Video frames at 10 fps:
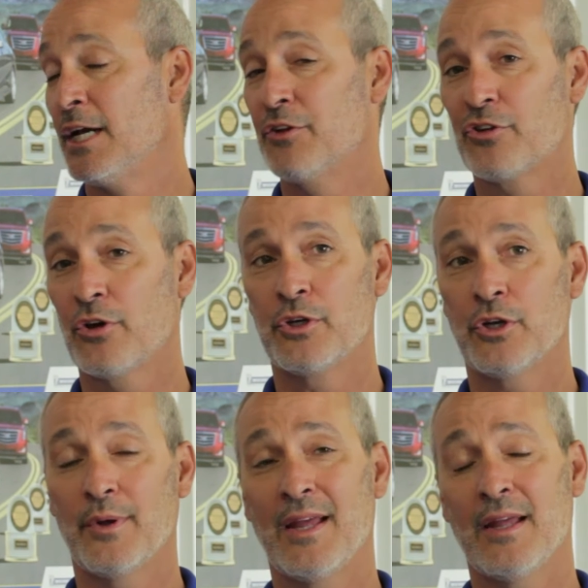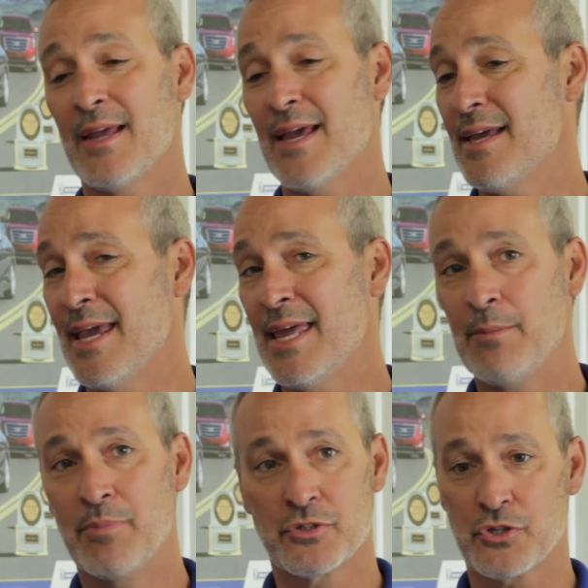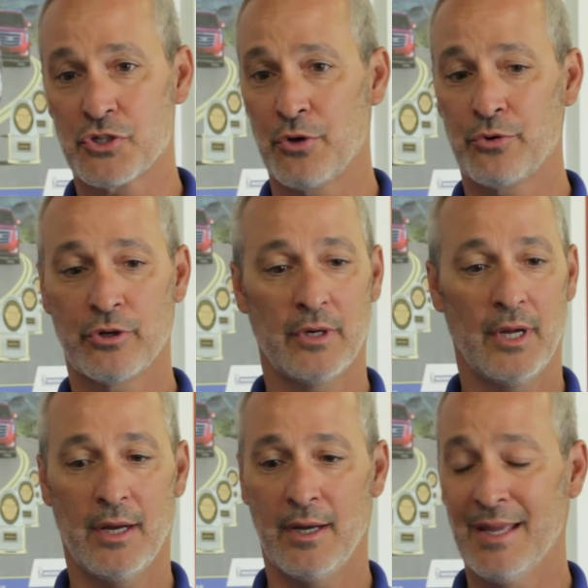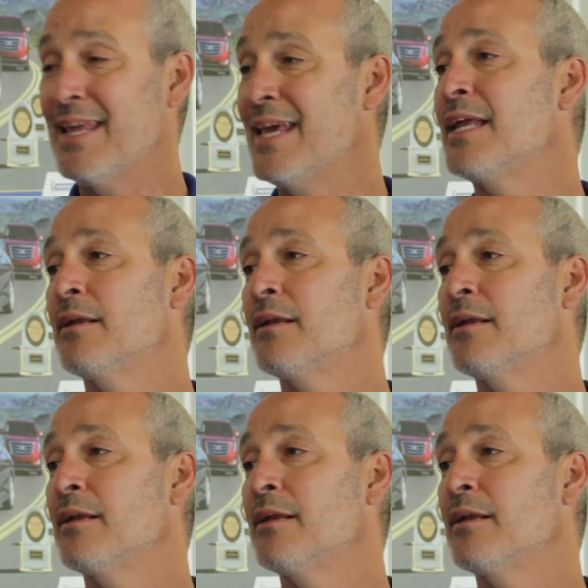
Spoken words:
And so, any business owner in